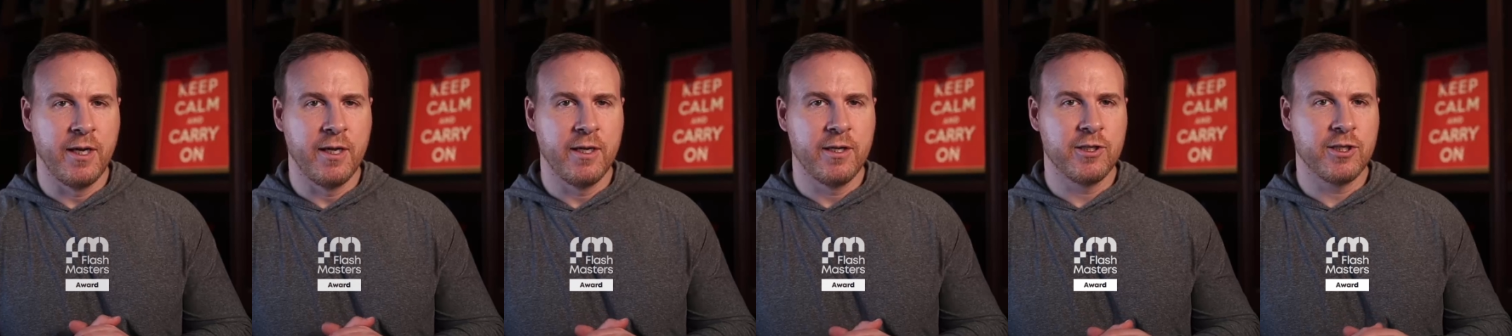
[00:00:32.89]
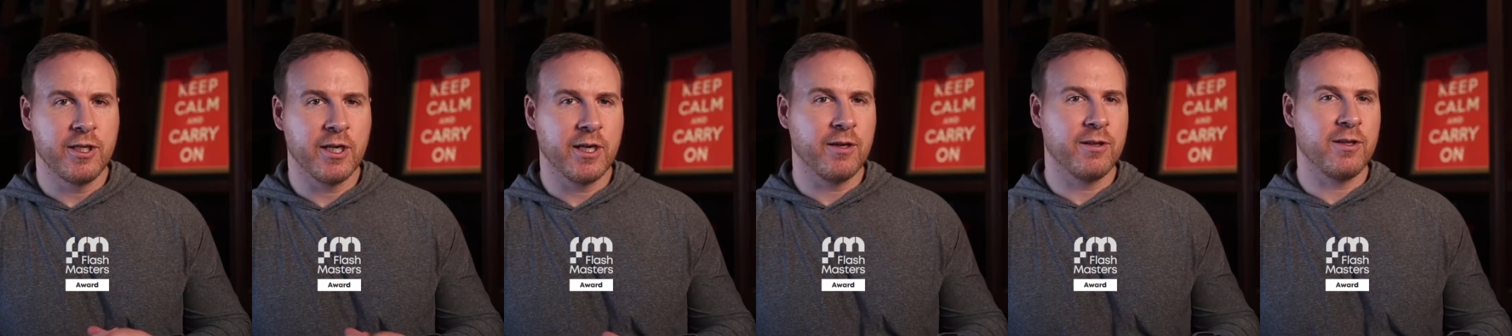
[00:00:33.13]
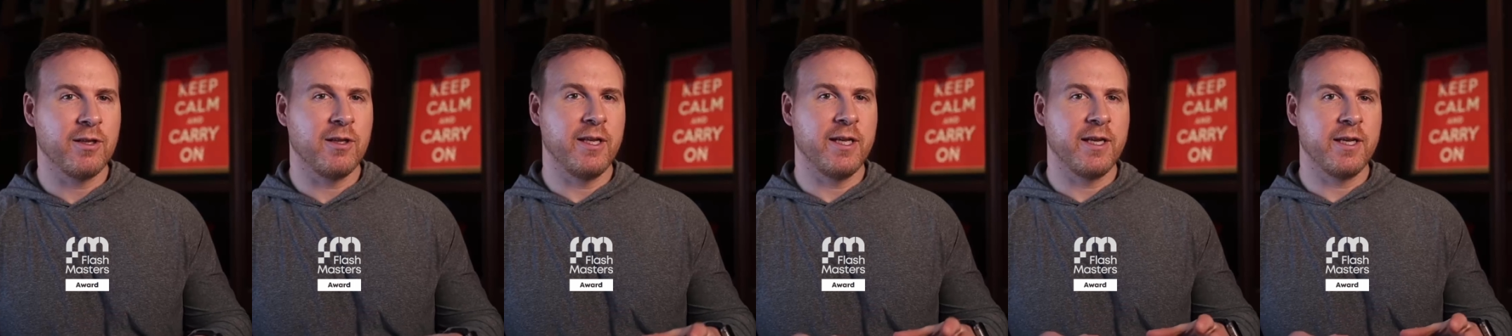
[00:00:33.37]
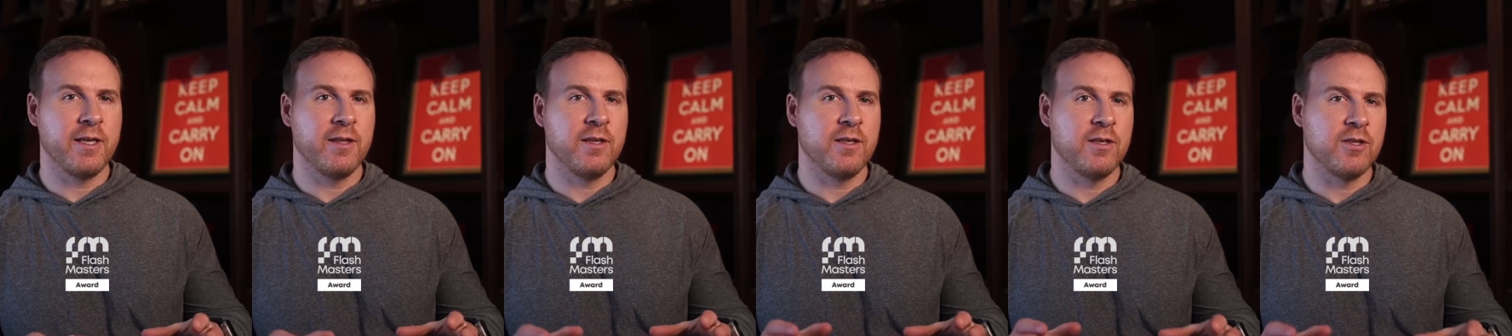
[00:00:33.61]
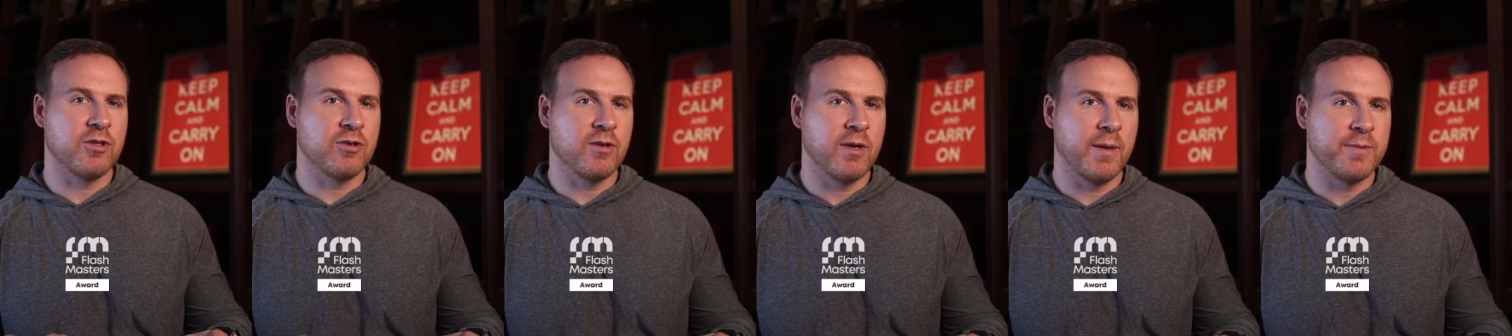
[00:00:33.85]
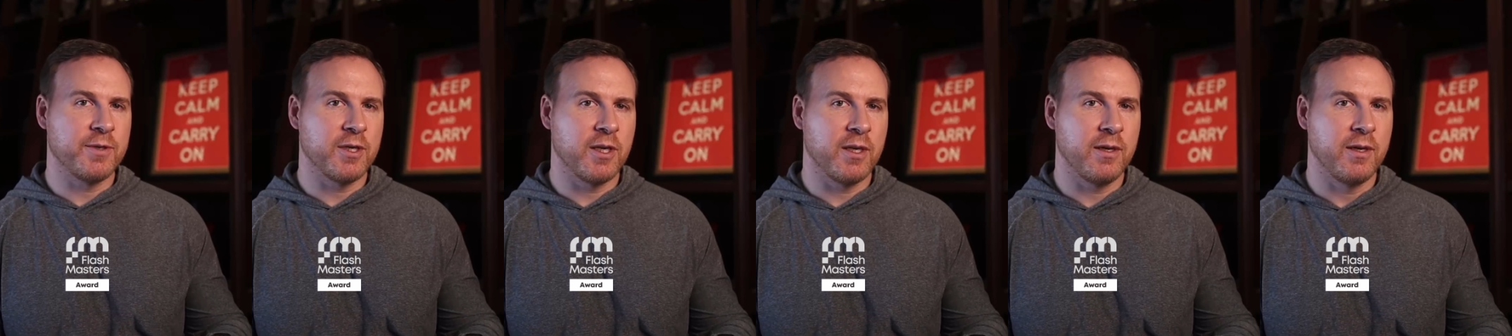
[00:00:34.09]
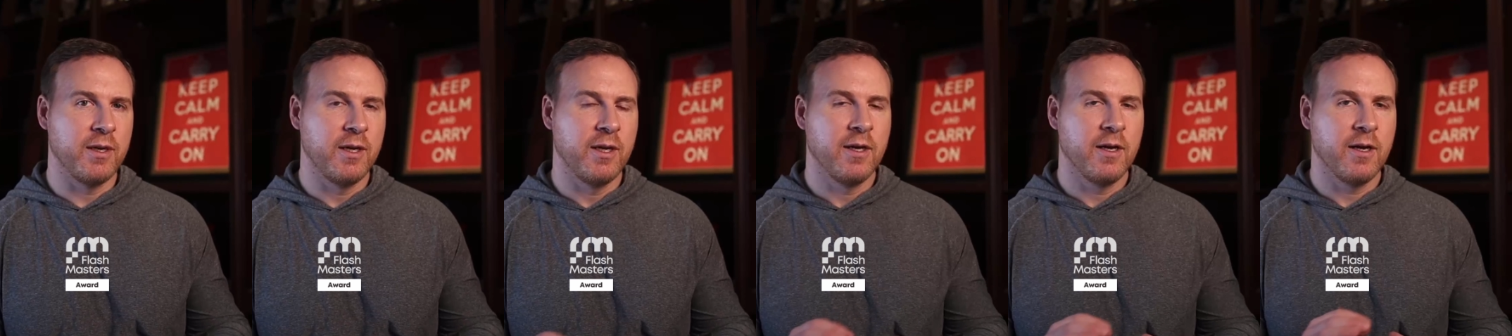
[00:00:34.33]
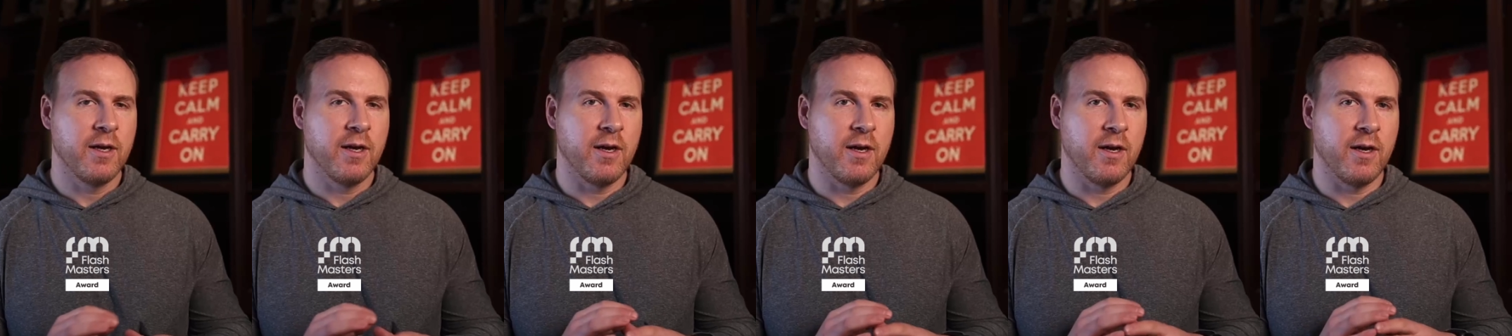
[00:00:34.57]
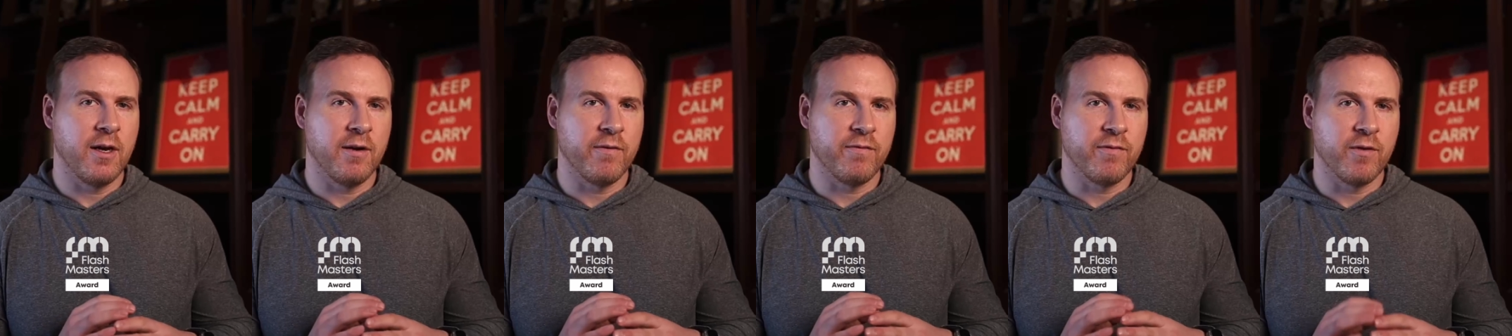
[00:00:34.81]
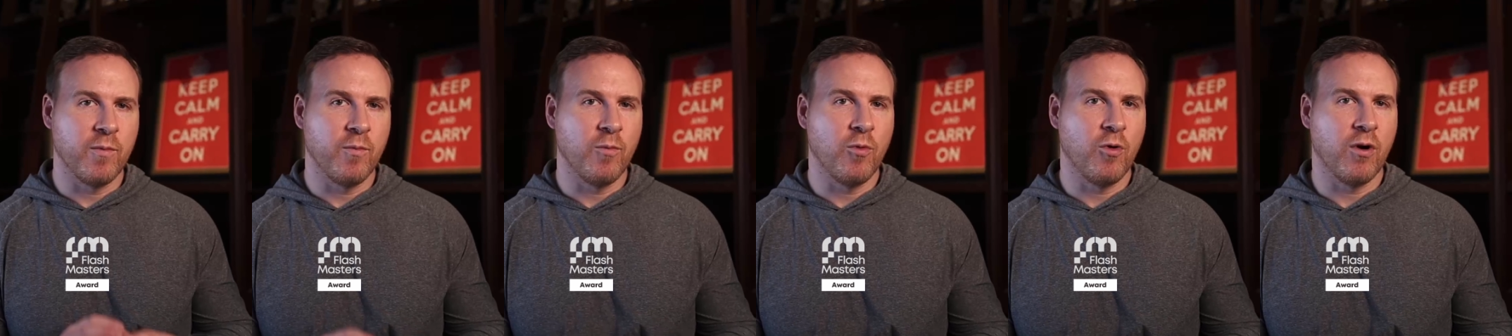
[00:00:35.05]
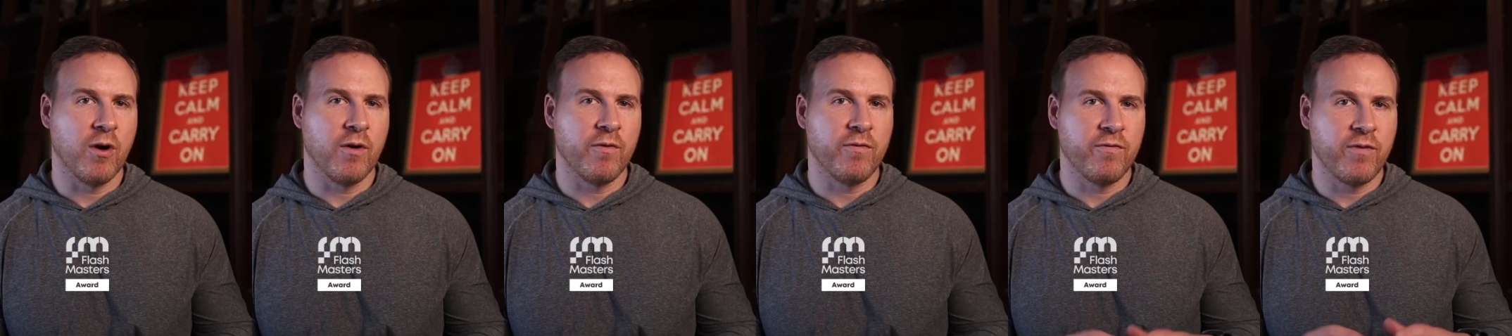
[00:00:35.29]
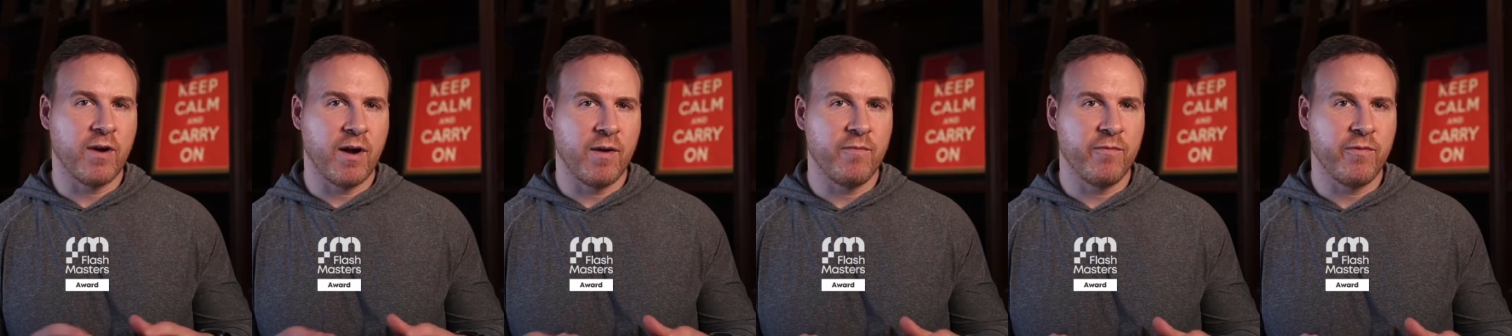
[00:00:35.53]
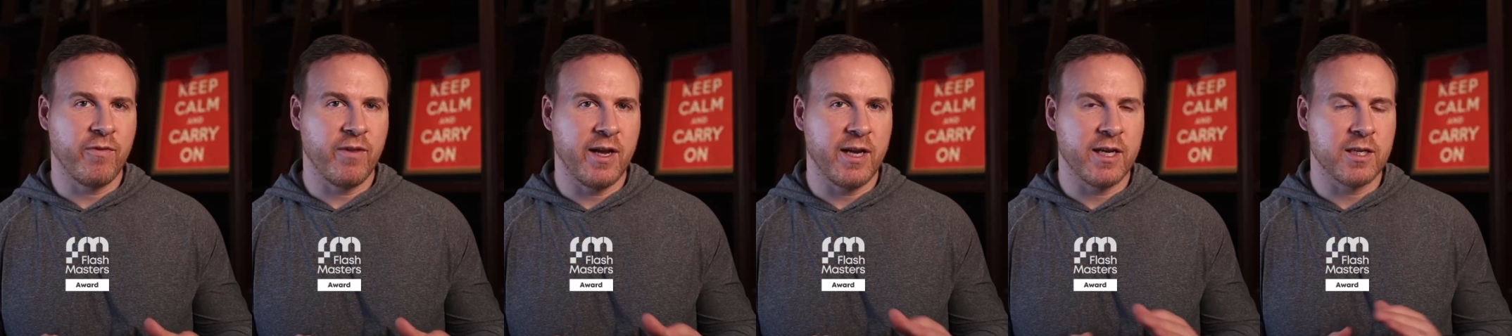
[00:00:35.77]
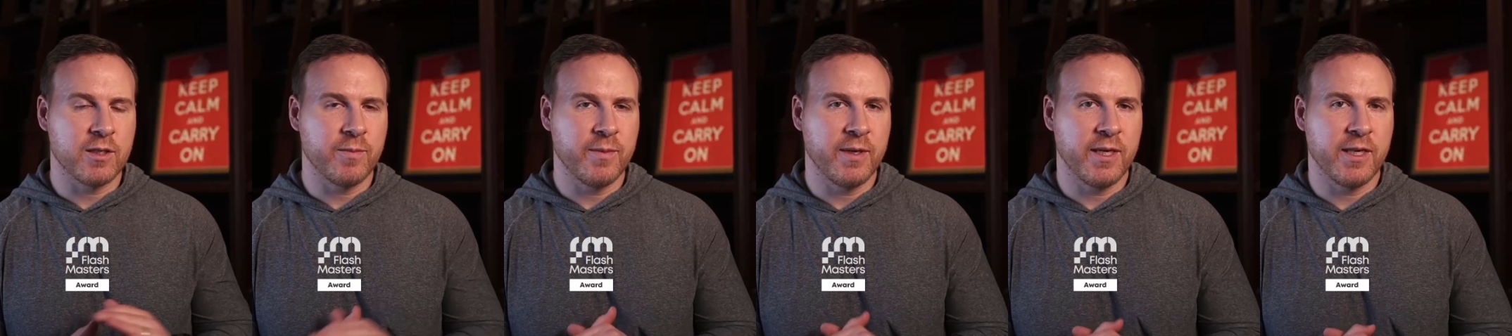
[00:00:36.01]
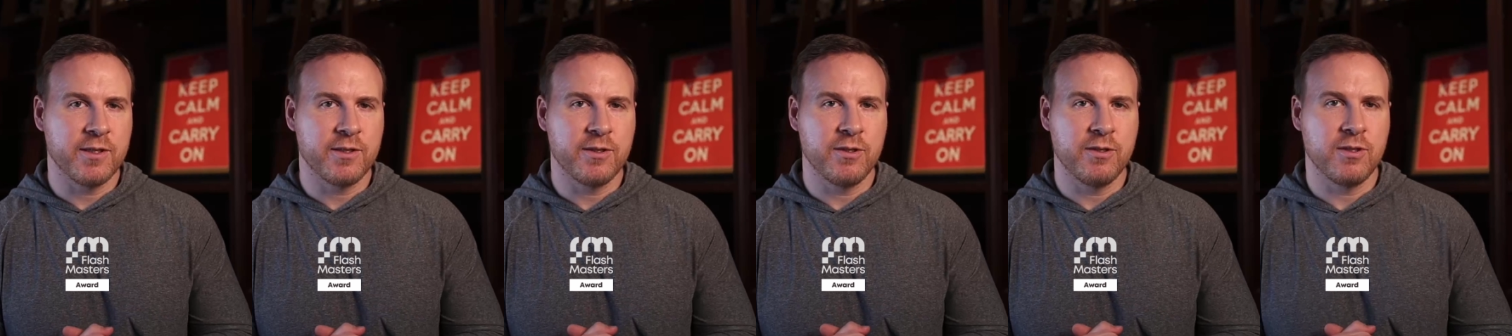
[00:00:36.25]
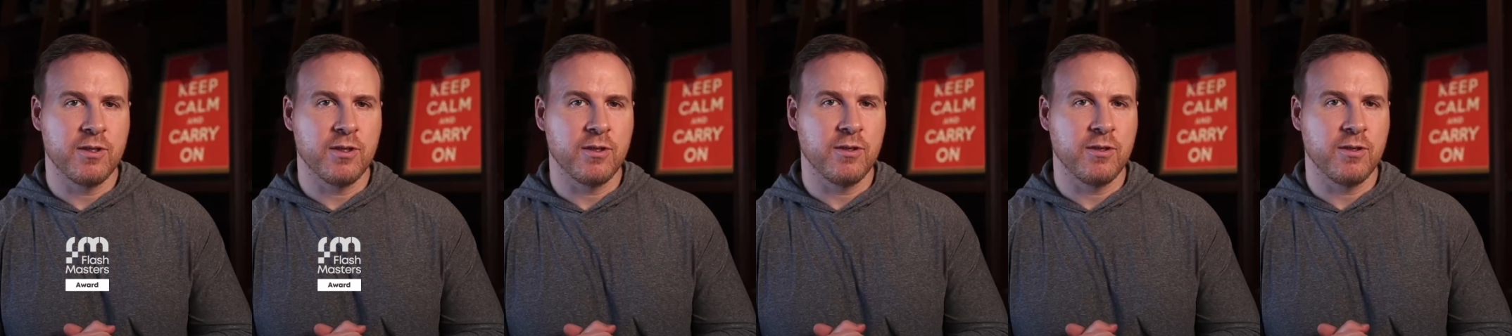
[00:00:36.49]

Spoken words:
Check out the link in the description for more from Flashmasters,